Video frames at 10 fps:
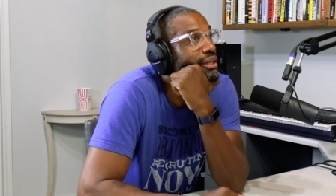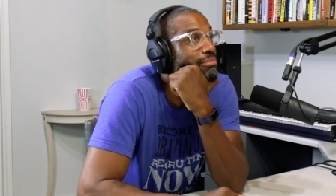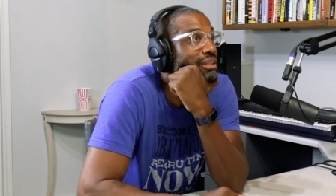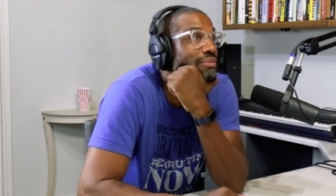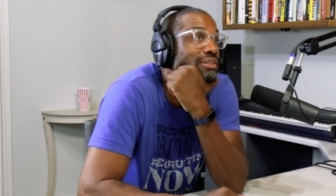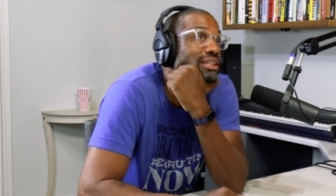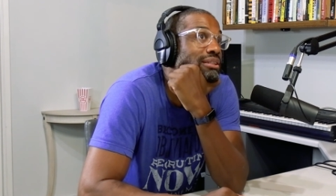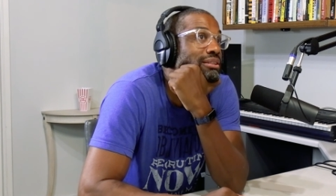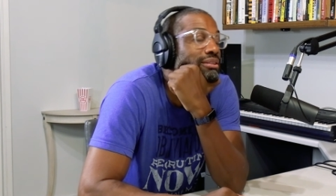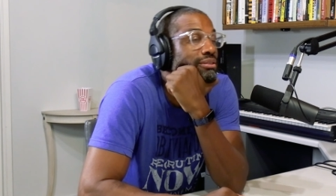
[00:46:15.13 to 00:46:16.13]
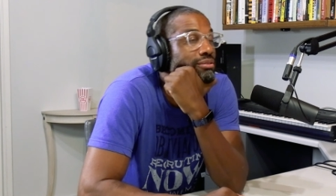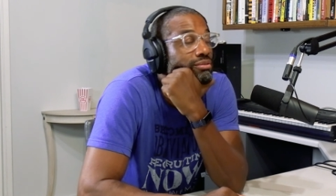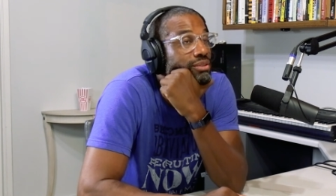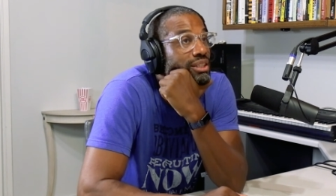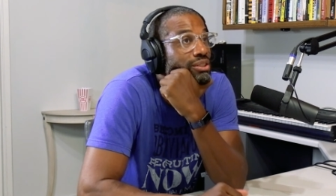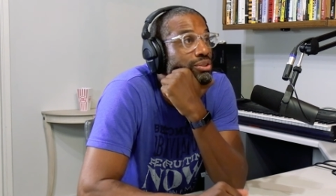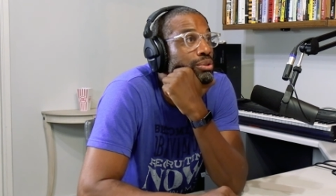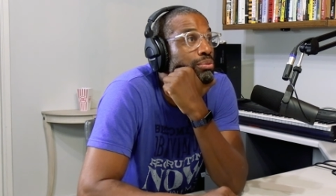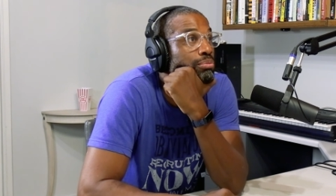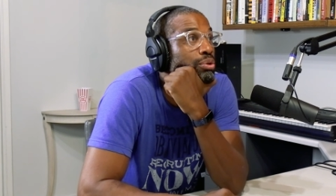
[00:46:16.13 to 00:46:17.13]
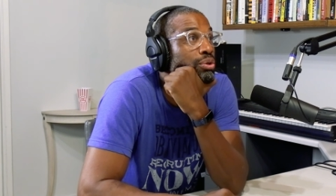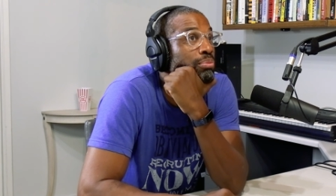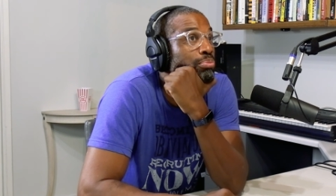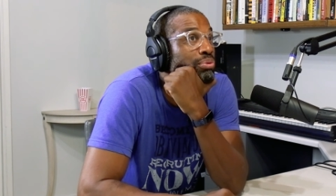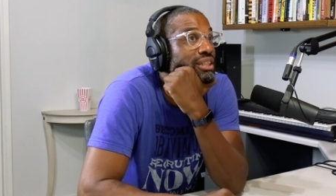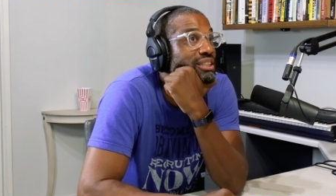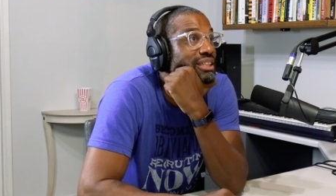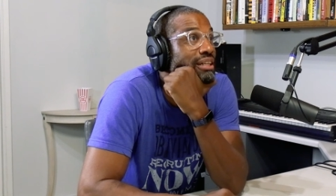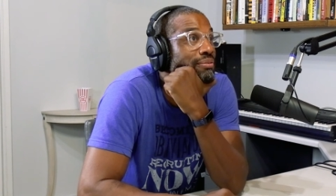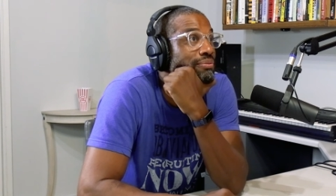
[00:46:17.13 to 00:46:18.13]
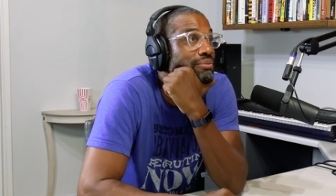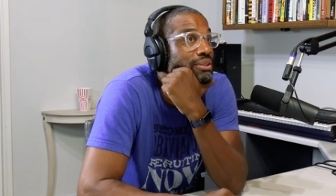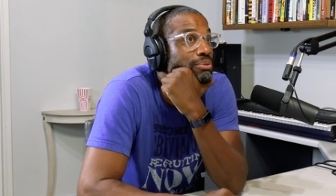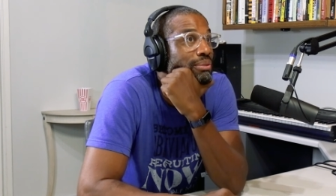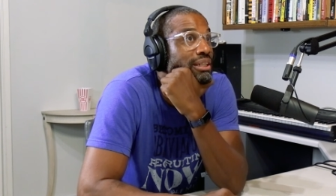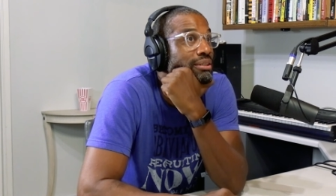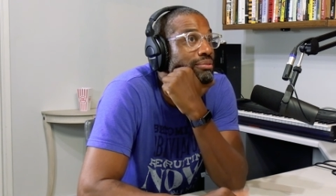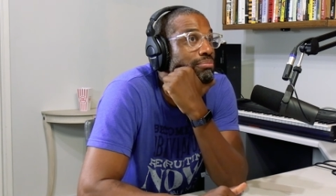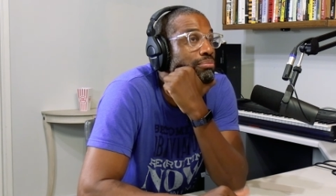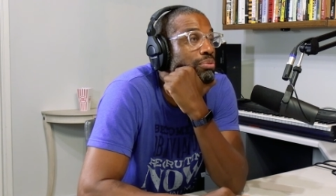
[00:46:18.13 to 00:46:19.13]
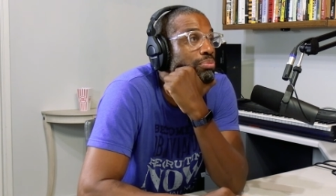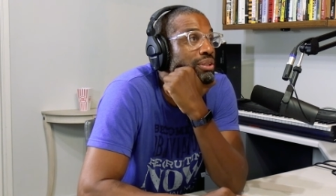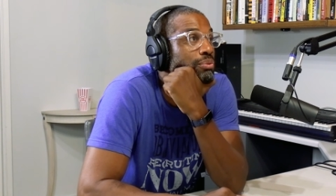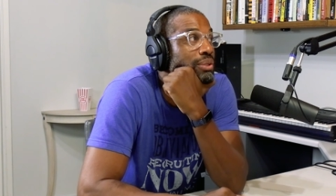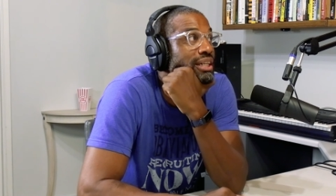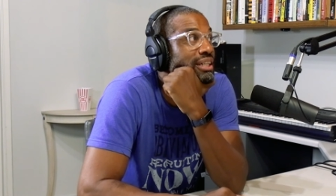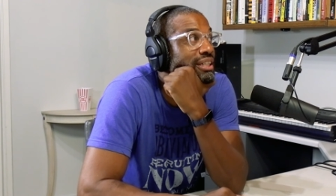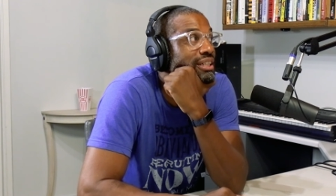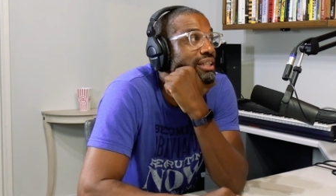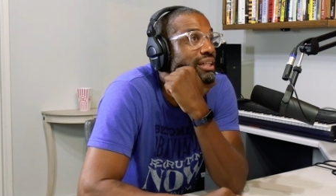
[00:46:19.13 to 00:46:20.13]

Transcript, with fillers: I'm definitely going to do more print stuff as well, more print work.